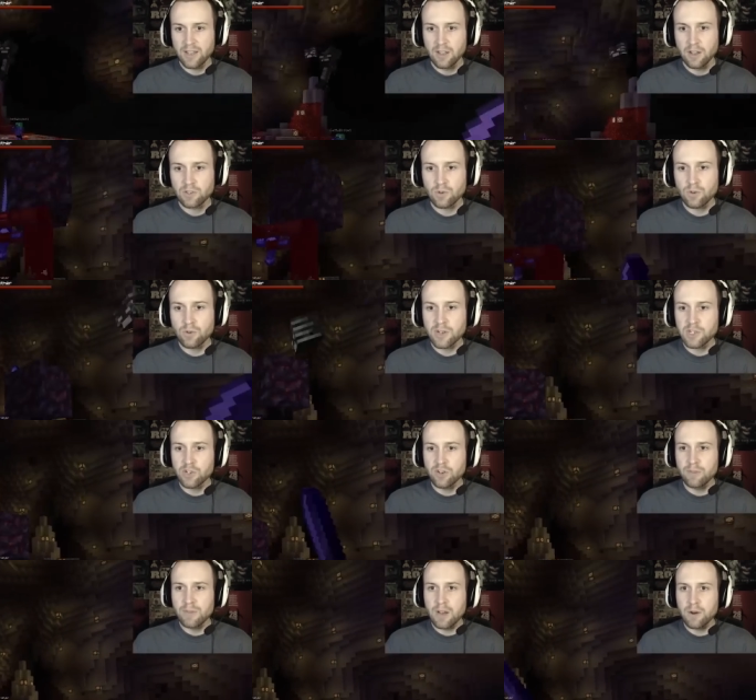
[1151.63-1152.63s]
so do I shoot
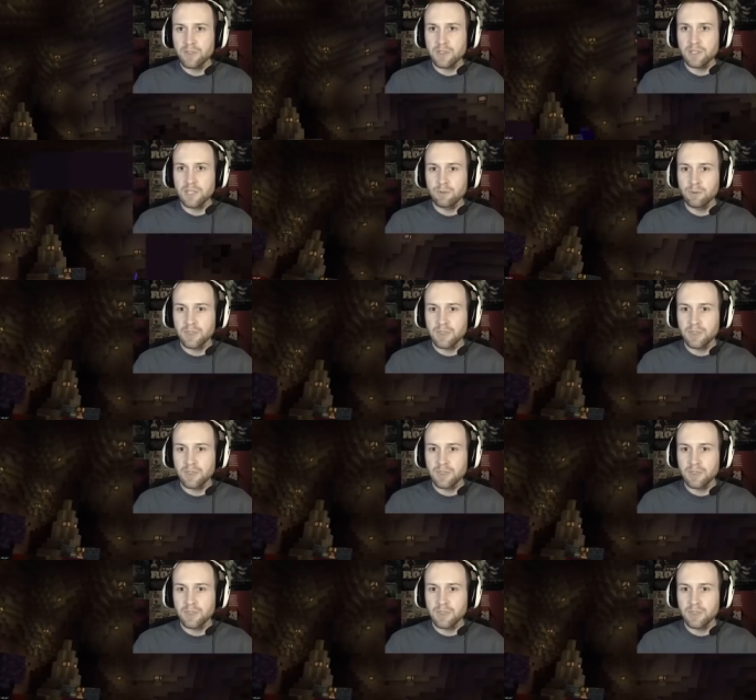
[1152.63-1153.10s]
him now with the t with